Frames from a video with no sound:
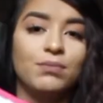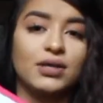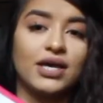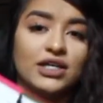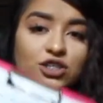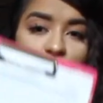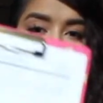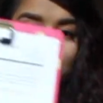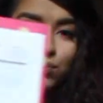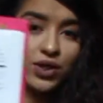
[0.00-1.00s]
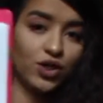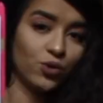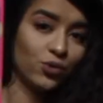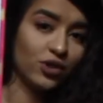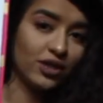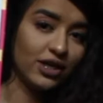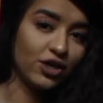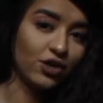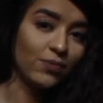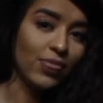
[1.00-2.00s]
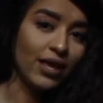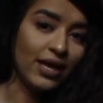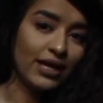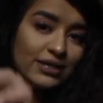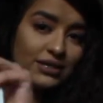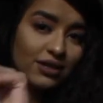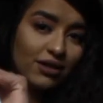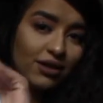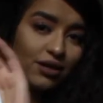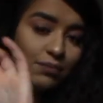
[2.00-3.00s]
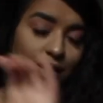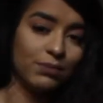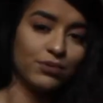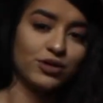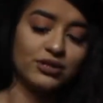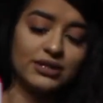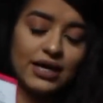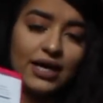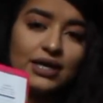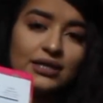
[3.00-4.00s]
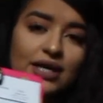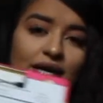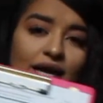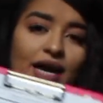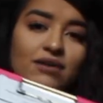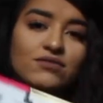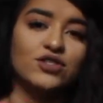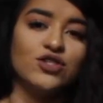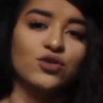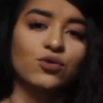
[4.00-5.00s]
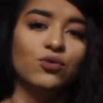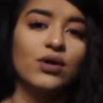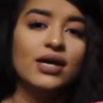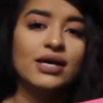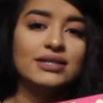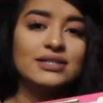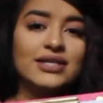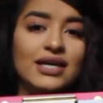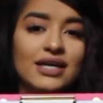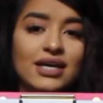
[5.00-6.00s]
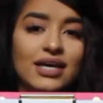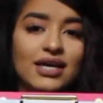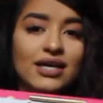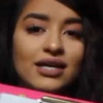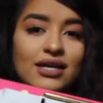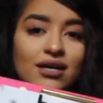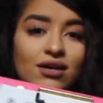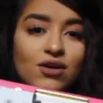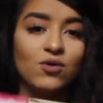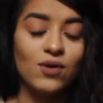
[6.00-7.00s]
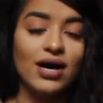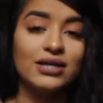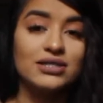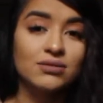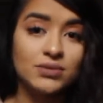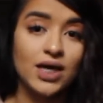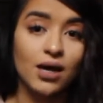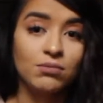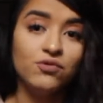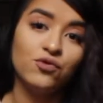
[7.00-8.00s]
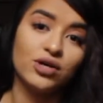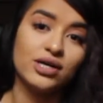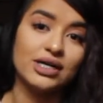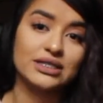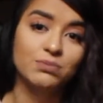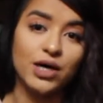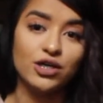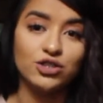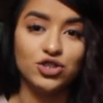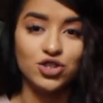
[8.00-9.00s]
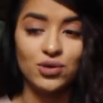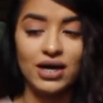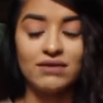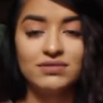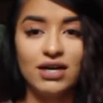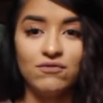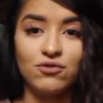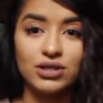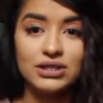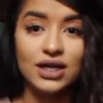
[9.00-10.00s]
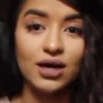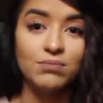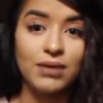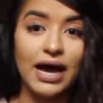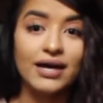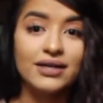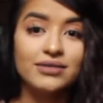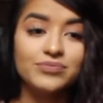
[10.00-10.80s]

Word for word: application for renewal here. It's a lot of papers, and I have to send it in quite some time before it expires, just so I have time for it to come back,